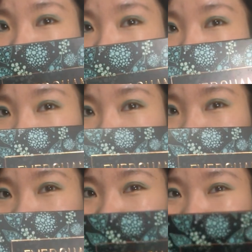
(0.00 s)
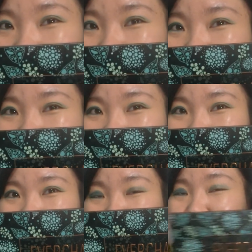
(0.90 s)
you
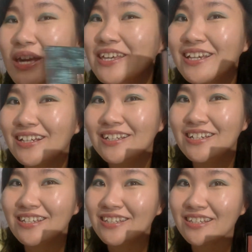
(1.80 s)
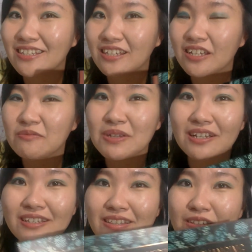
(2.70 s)
making a decision,
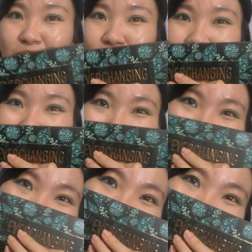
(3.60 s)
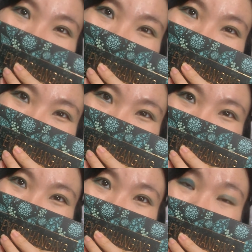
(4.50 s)
because this product is so
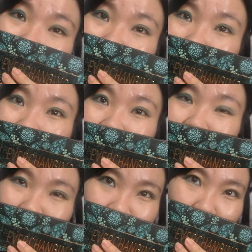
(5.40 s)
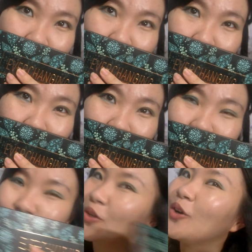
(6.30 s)
lovely and
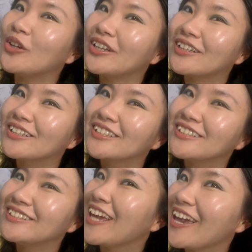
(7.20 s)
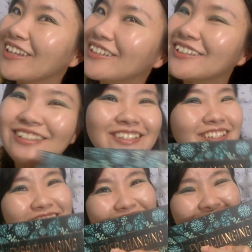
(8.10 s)
so cool. Yay!
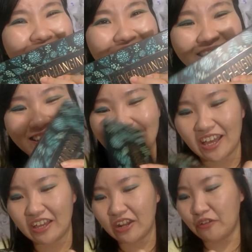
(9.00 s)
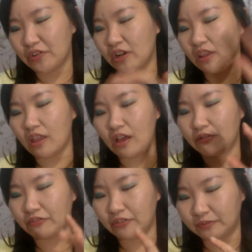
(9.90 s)
I never
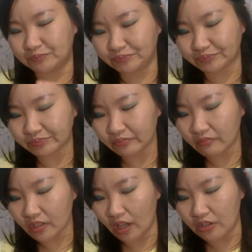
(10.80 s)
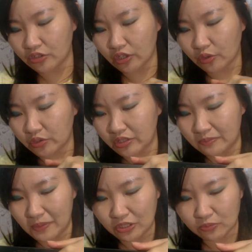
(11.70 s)
love eyeshadow
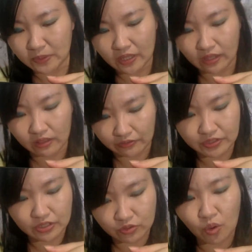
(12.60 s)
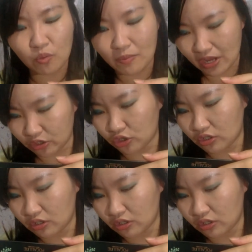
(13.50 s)
this much, but I love this so much.